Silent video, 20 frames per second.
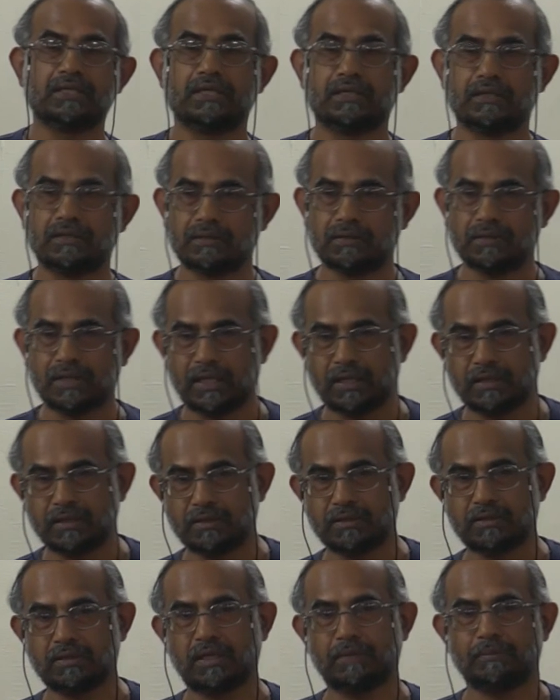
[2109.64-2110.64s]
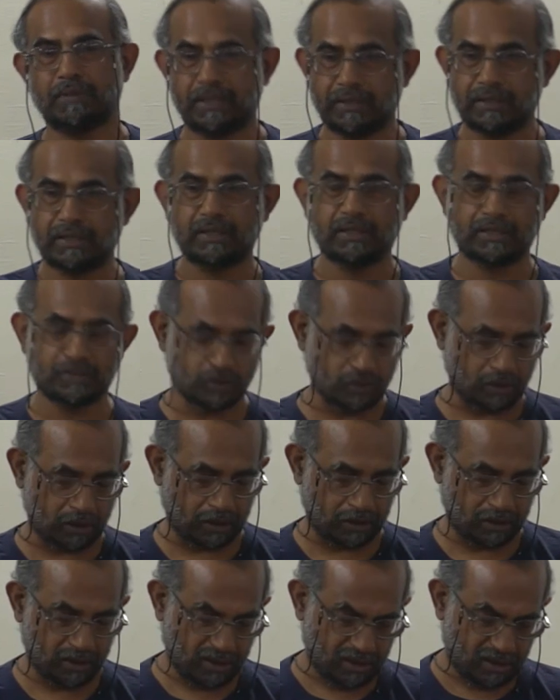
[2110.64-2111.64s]
and ability and so
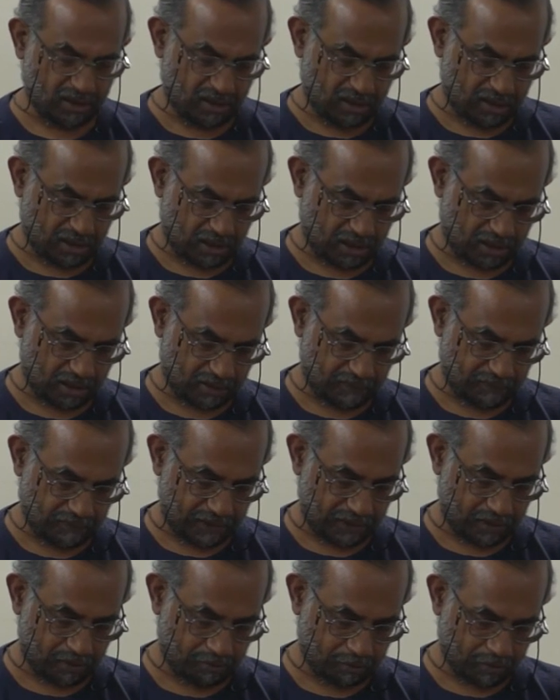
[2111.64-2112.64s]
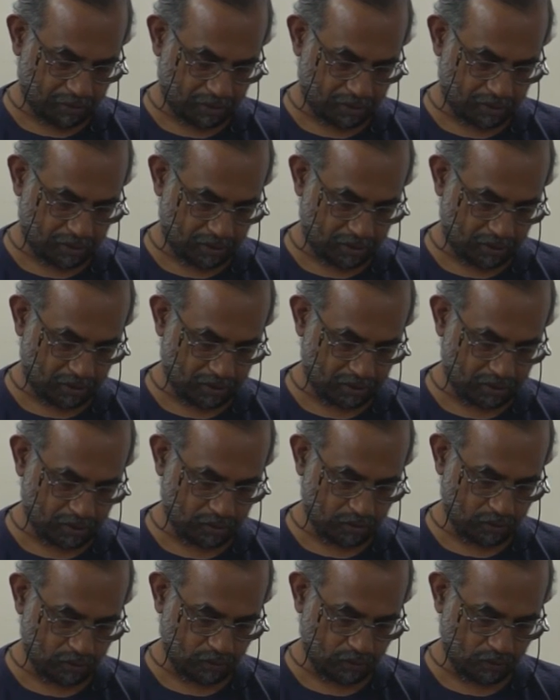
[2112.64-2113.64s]
on are very important
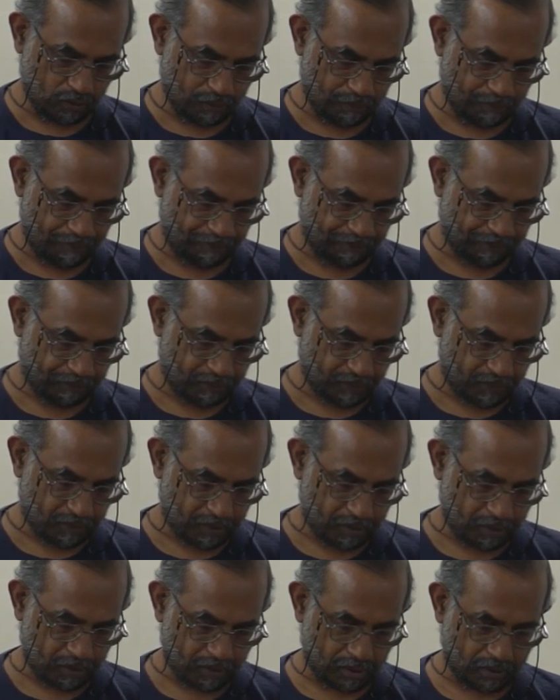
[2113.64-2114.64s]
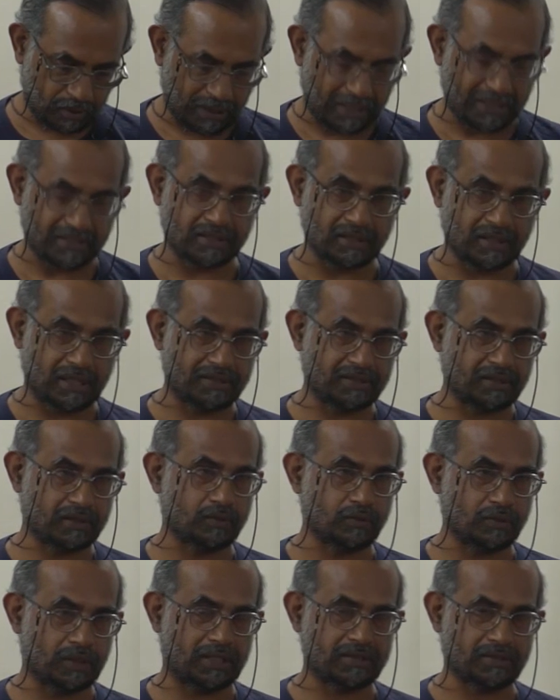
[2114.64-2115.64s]
also to as a
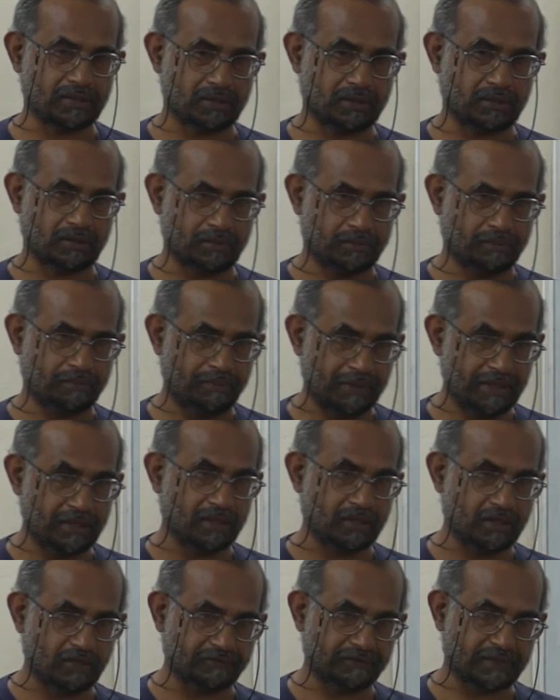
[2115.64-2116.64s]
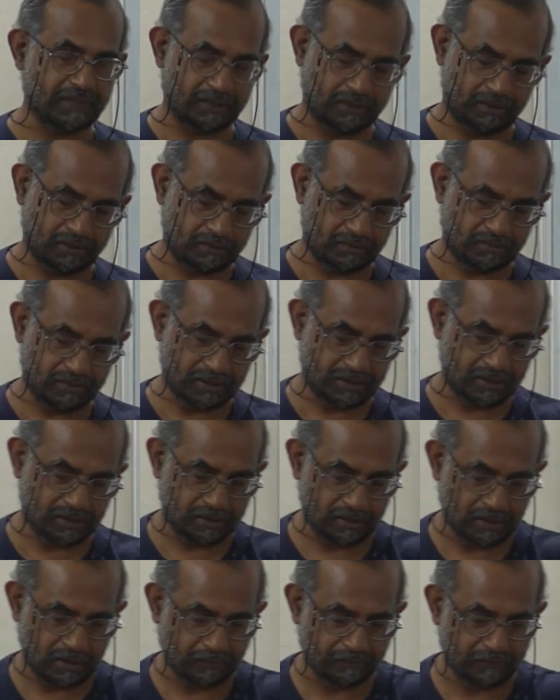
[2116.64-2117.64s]
pillar of that, just
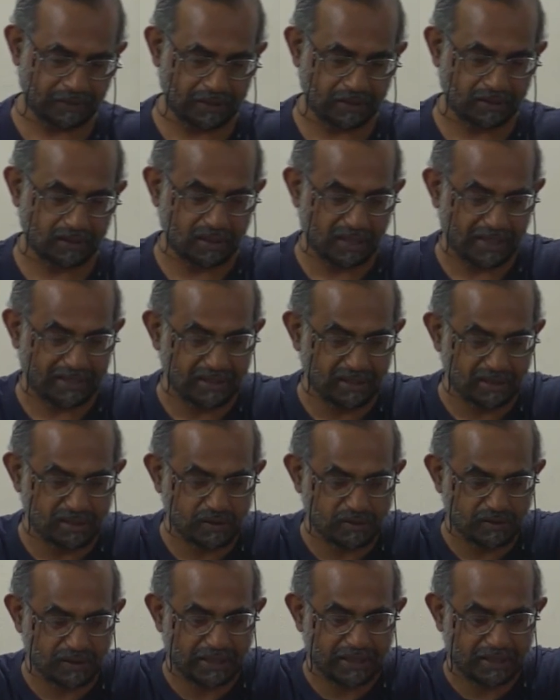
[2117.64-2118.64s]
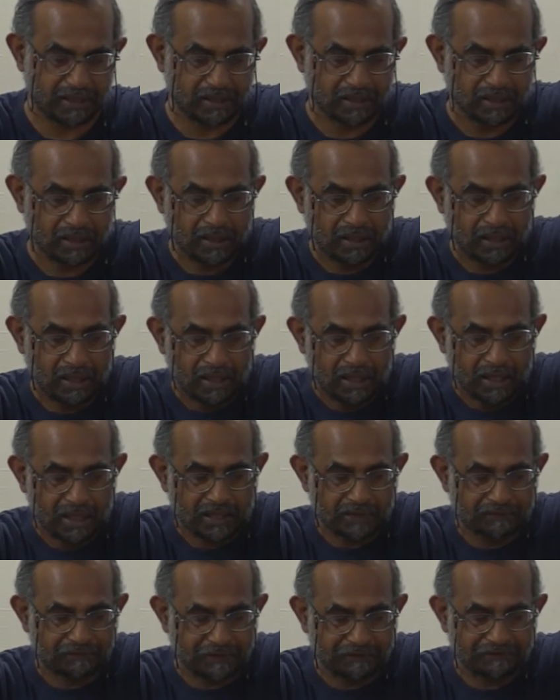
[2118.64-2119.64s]
of that ideal society.
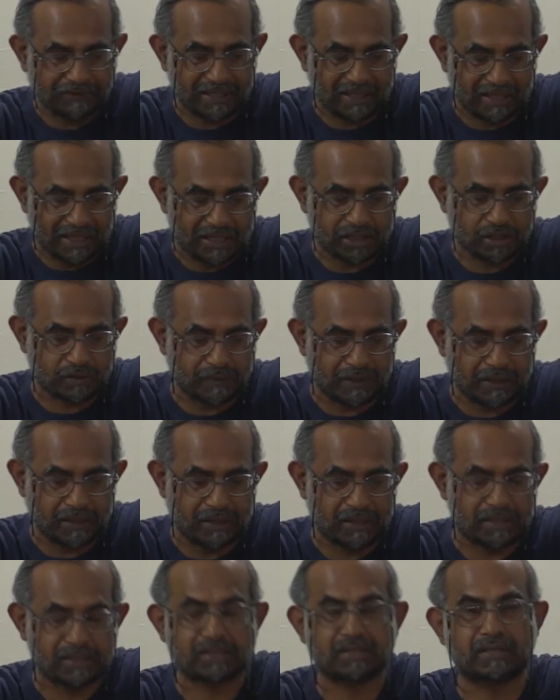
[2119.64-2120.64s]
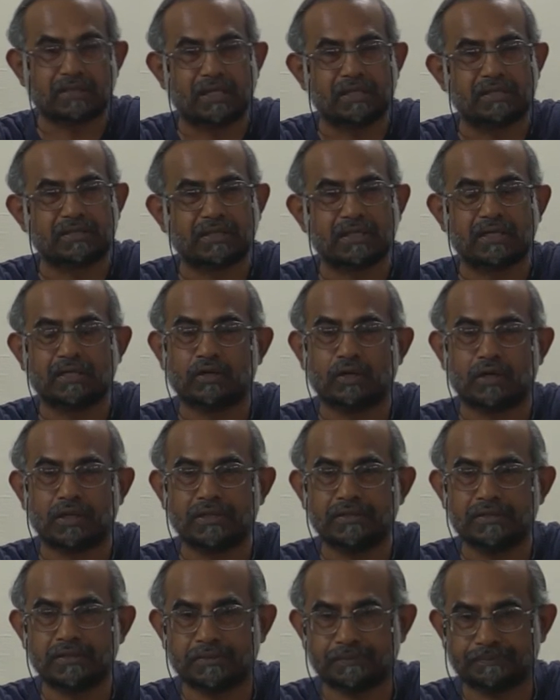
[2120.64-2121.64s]
And the fifth and last one is culture and
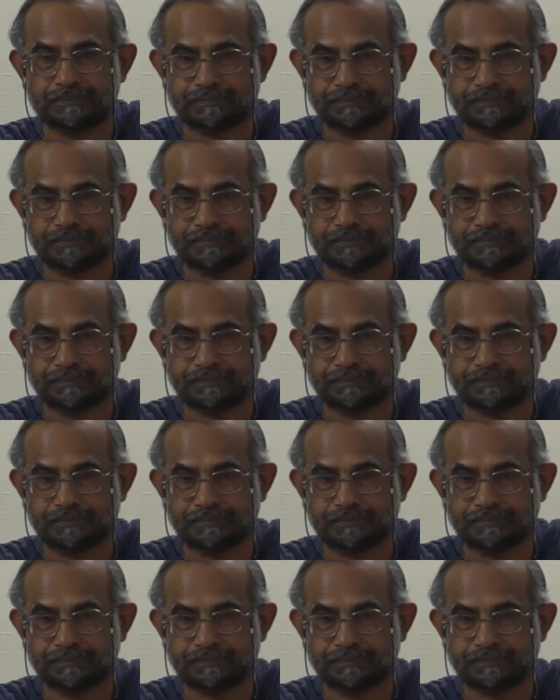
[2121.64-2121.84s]
knowledge,